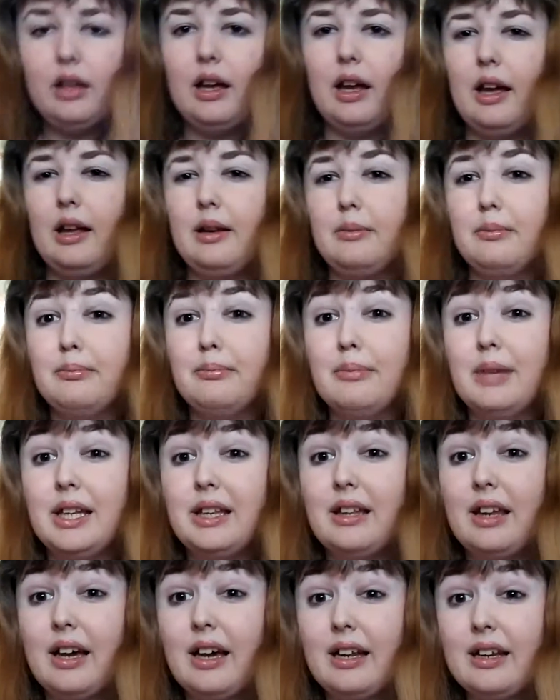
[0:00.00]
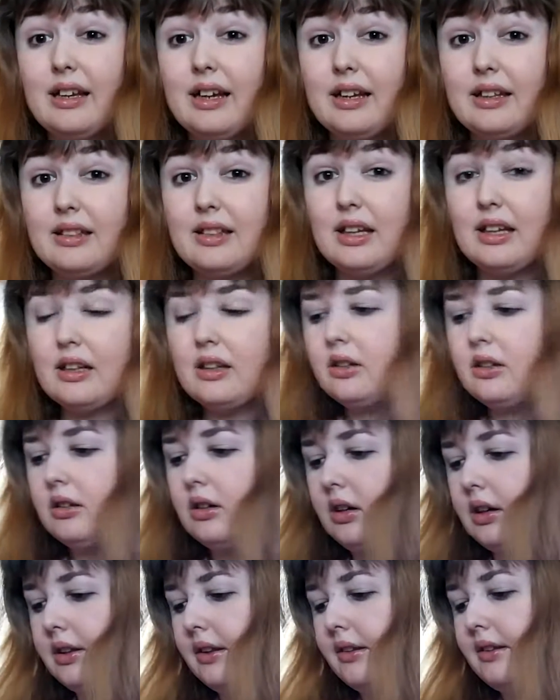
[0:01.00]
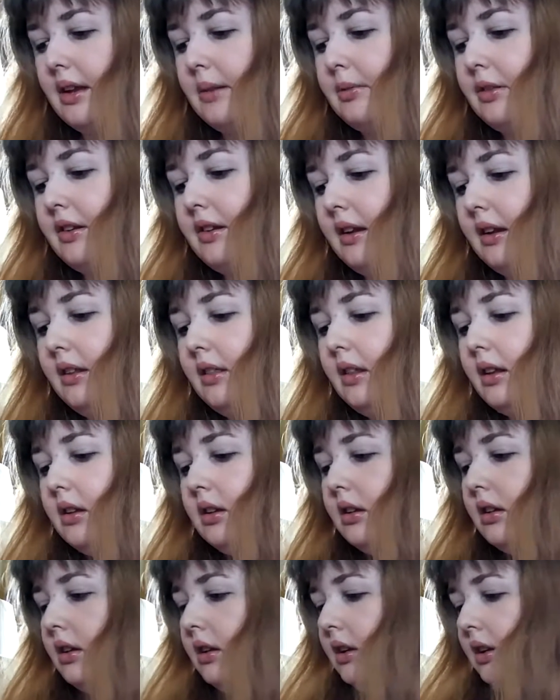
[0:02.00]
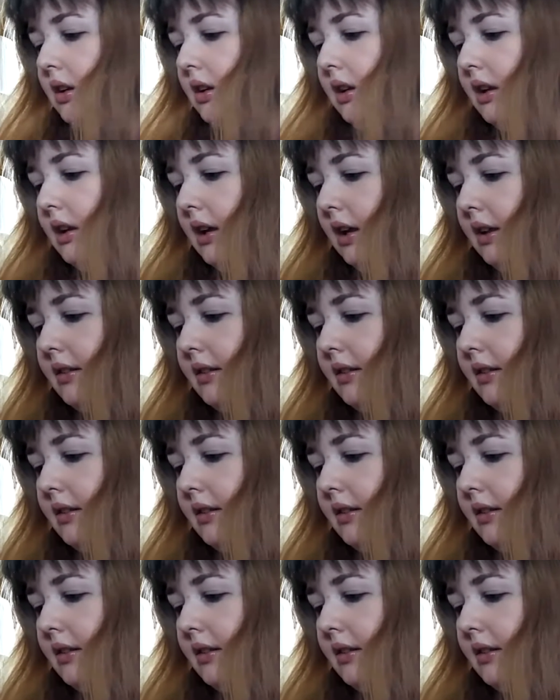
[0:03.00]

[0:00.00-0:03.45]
at midnight, I think, on the 17th.